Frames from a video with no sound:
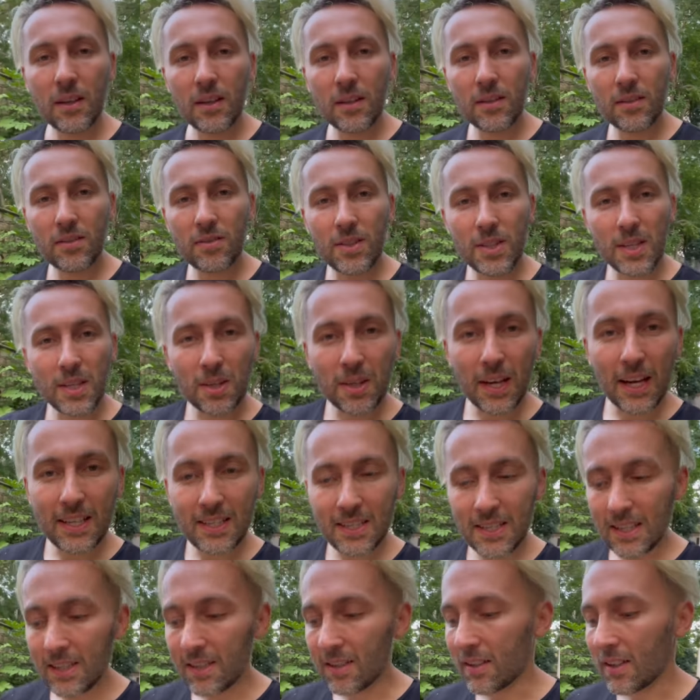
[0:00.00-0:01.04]
see you guys
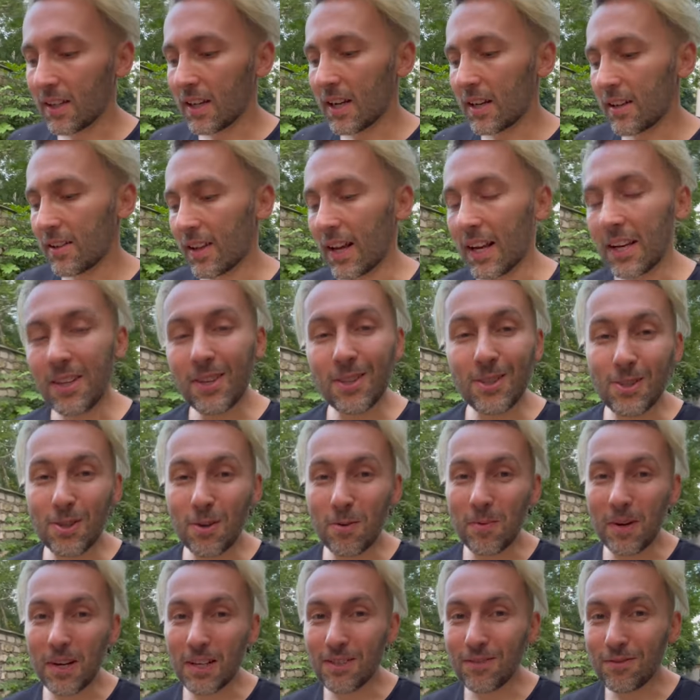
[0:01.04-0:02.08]
later. Thank you so
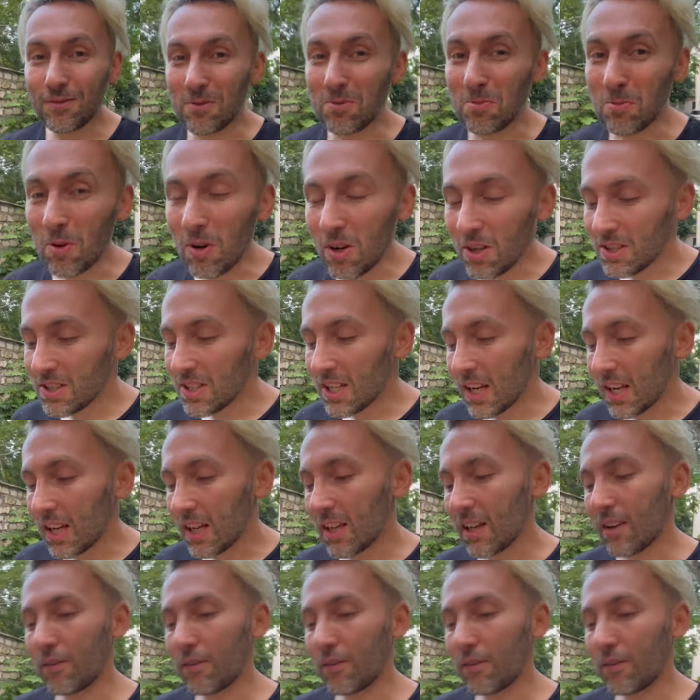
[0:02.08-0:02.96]
much for watching.